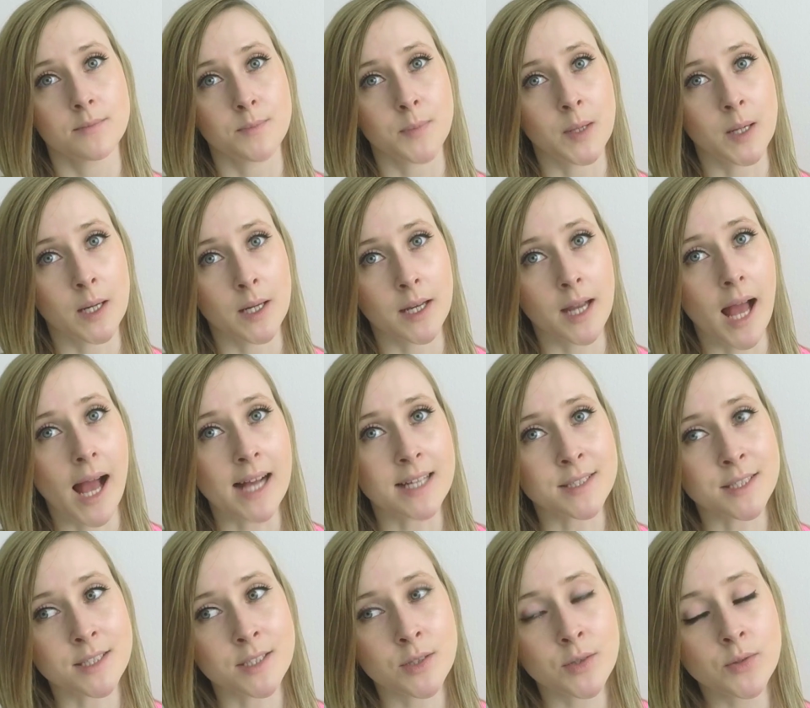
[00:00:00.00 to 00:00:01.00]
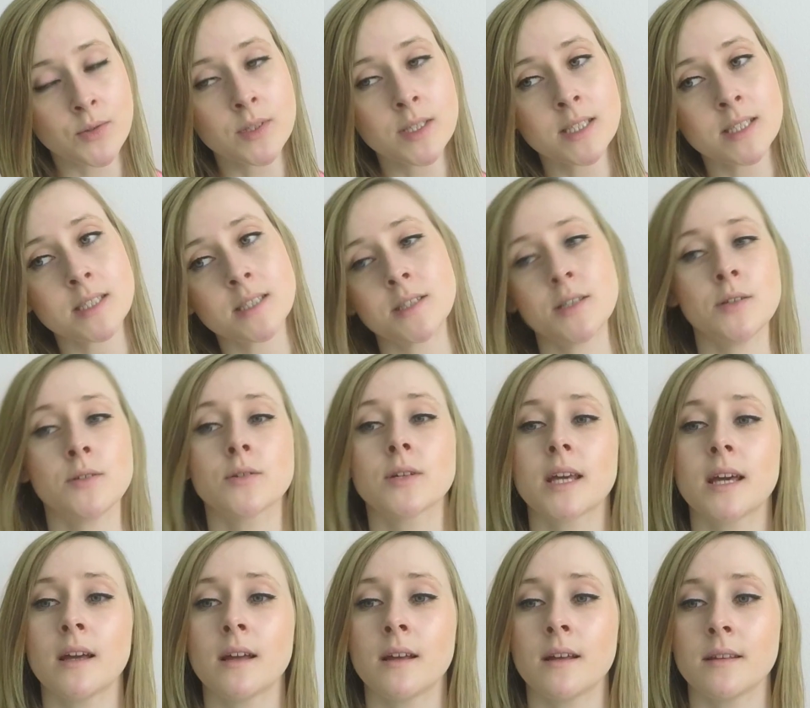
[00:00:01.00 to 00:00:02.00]
But as soon as you
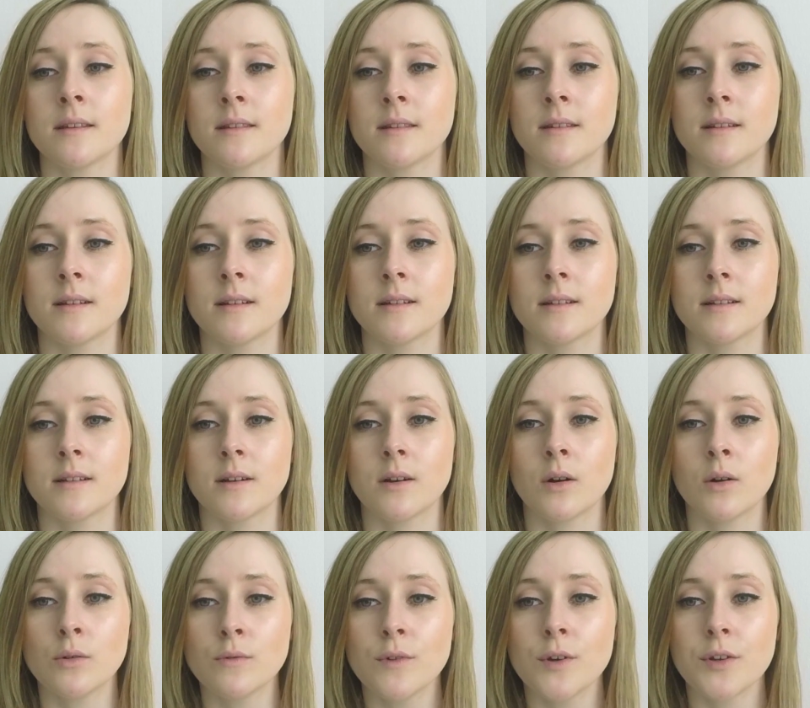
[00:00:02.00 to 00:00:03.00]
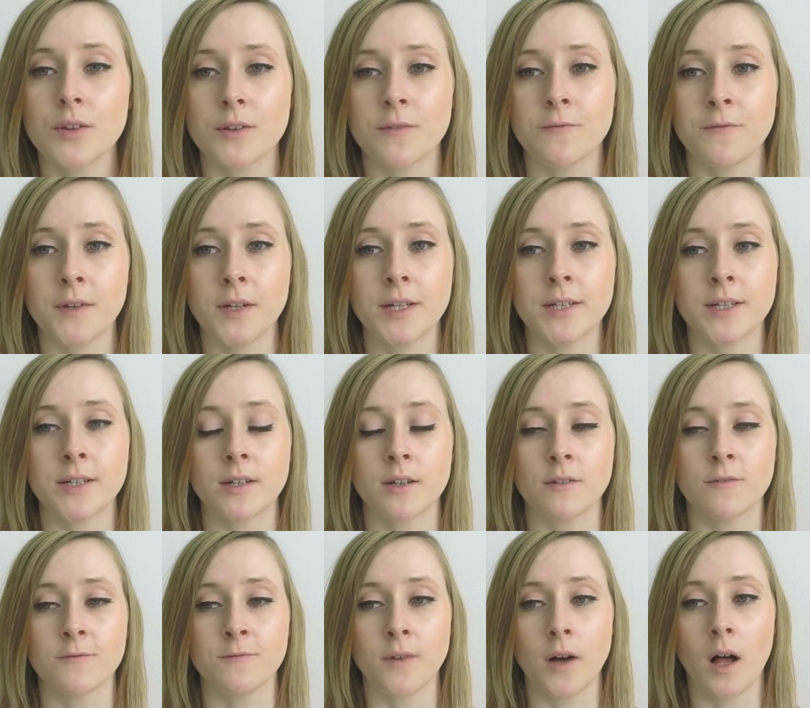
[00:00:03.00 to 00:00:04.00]
get over the fear
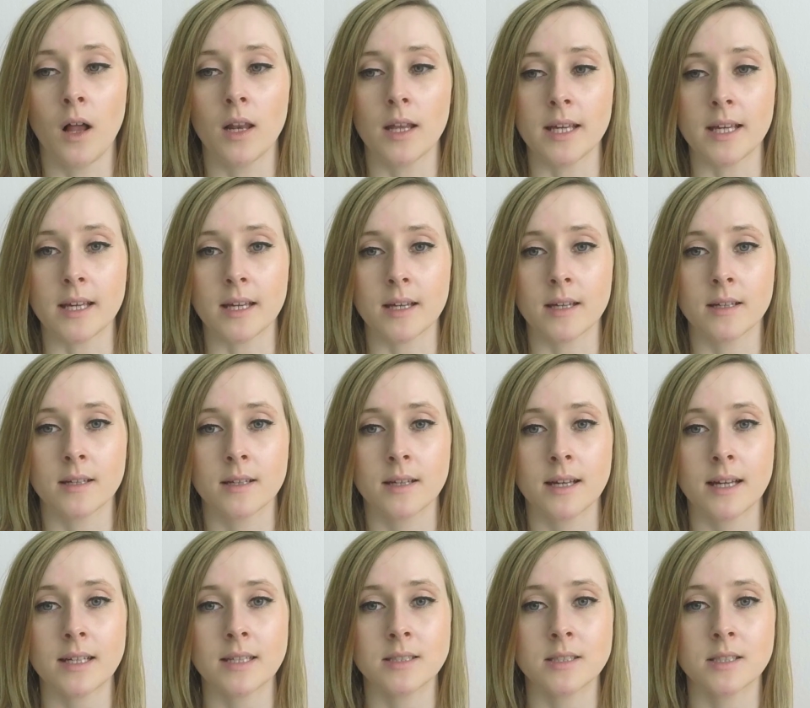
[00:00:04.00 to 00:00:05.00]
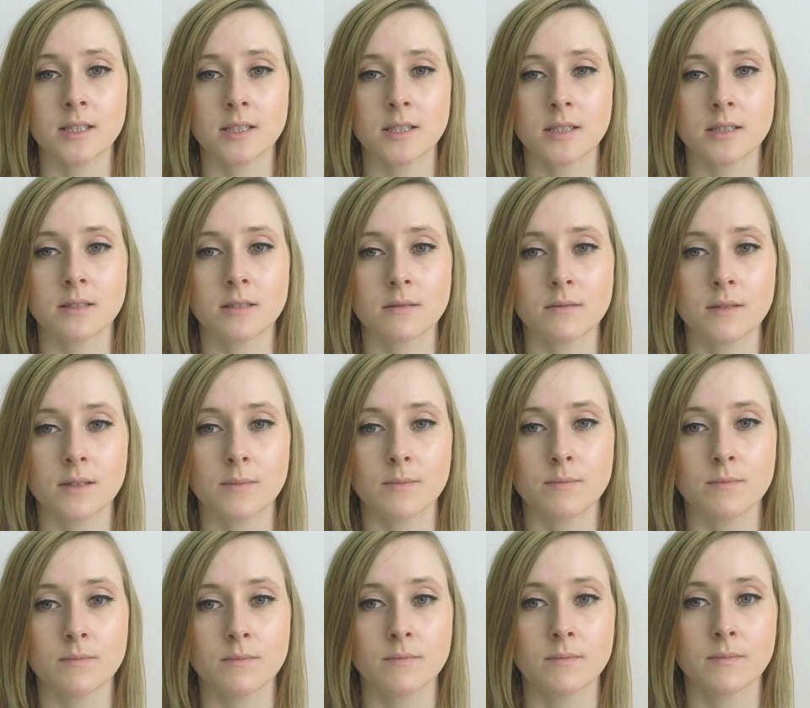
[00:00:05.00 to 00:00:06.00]
of falling and just
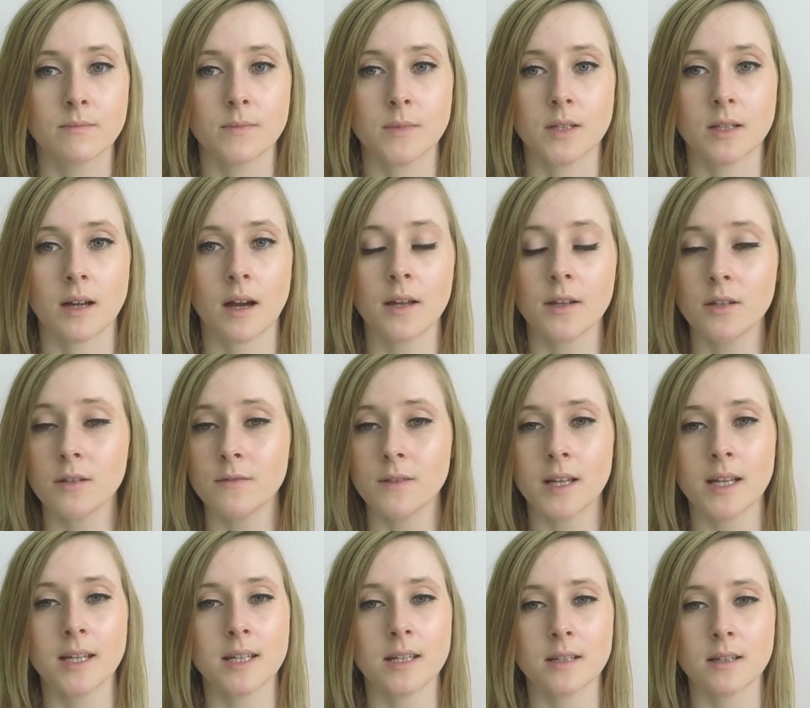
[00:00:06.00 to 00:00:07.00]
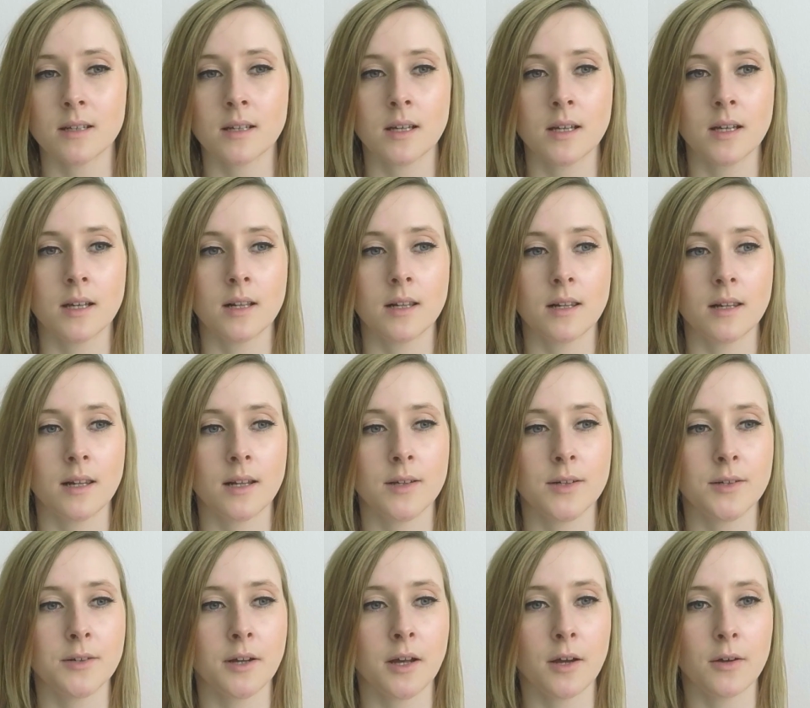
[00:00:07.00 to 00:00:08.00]
kind of like
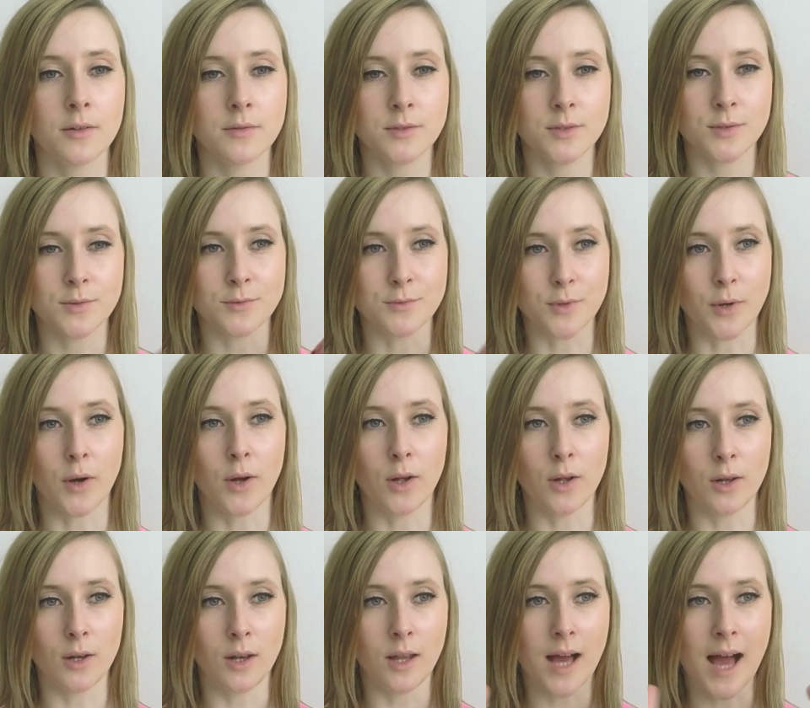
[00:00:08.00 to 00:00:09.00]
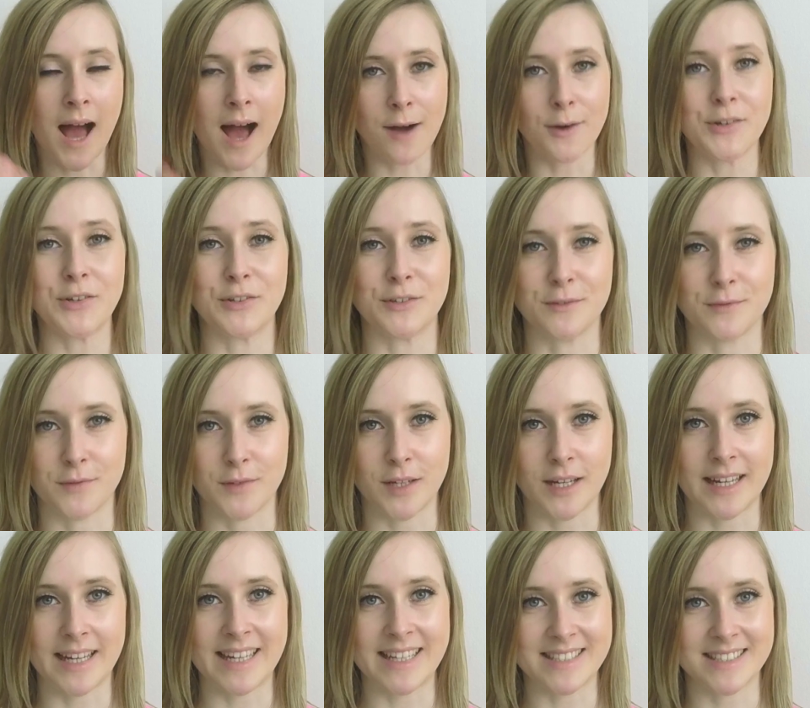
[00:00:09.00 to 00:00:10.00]
learn how to roll out of a
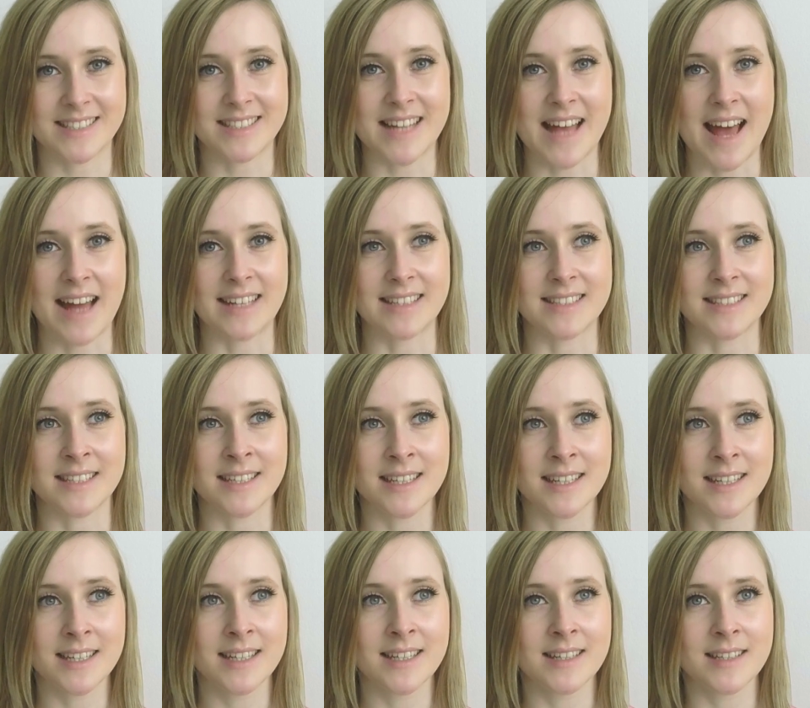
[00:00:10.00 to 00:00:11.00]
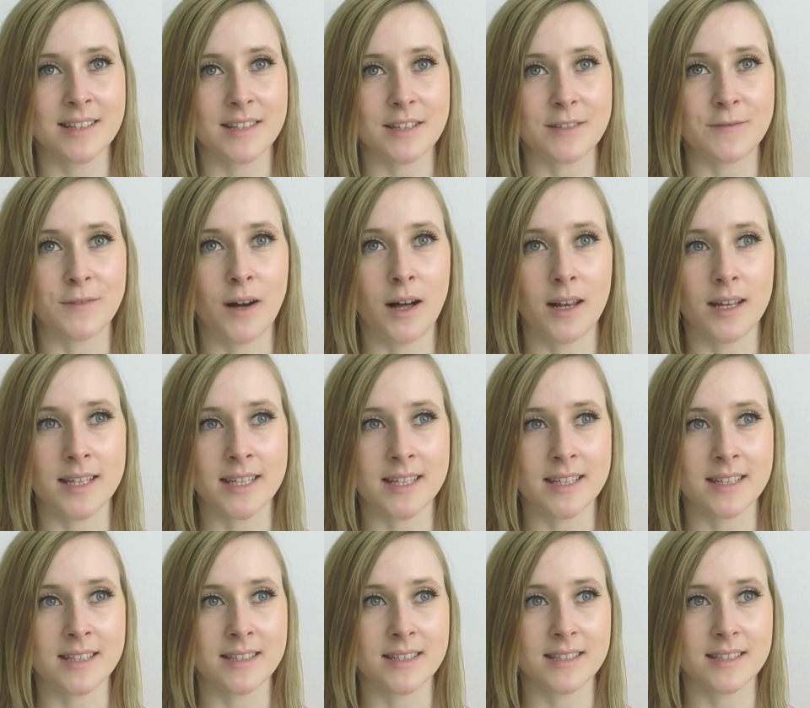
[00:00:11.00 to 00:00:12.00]
headstand, the
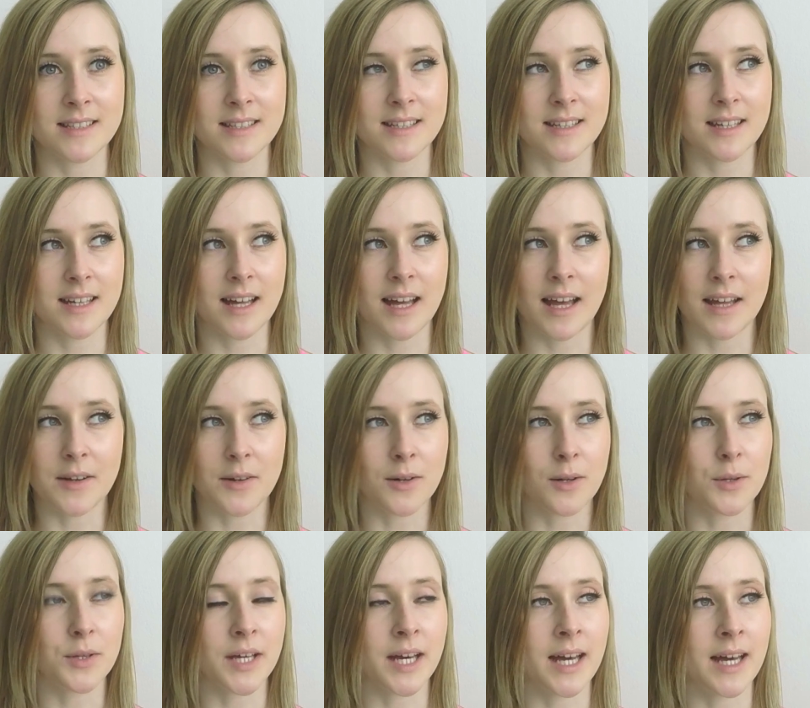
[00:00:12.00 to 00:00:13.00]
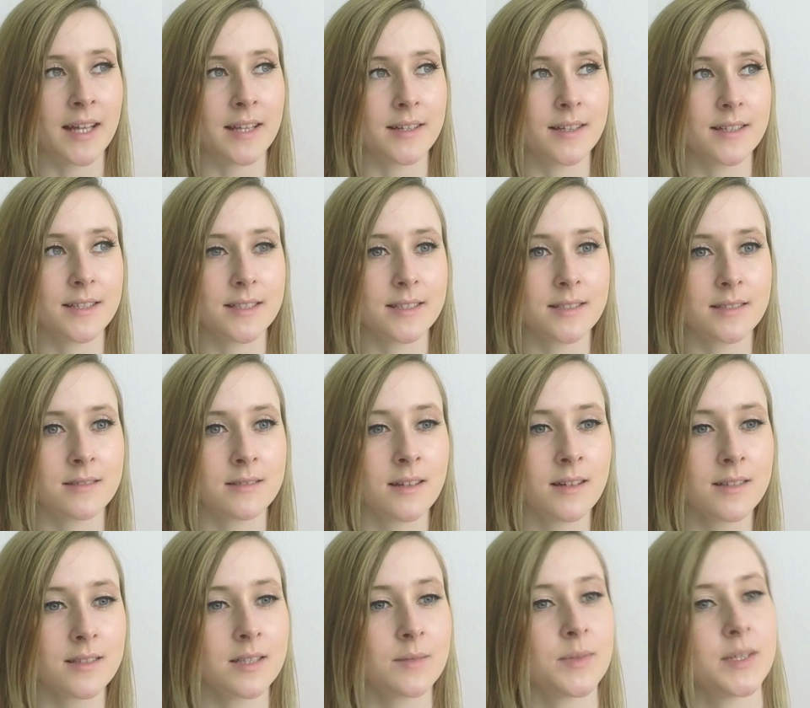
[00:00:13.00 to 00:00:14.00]
falling and all that, it's
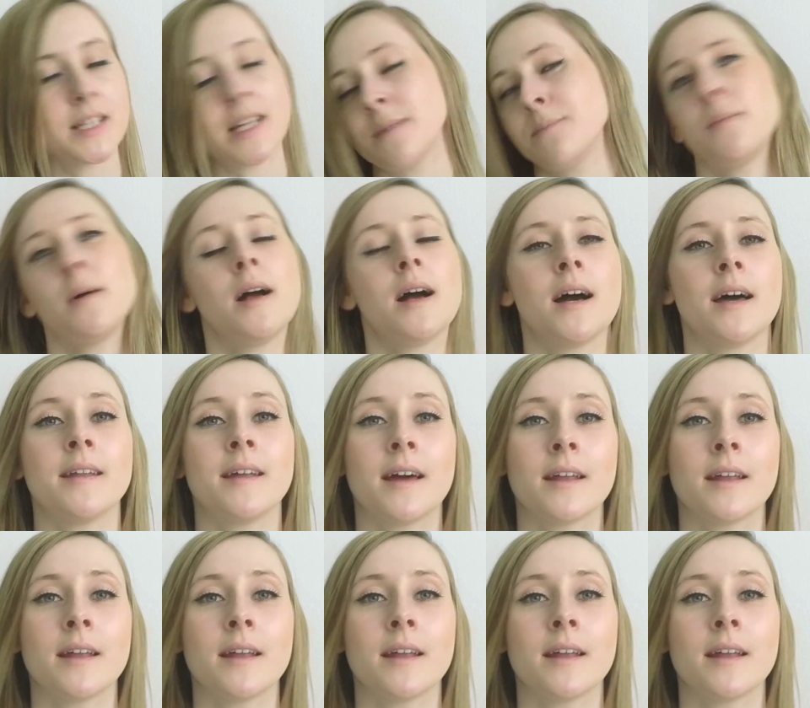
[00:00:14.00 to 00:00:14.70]
not going to be that bad.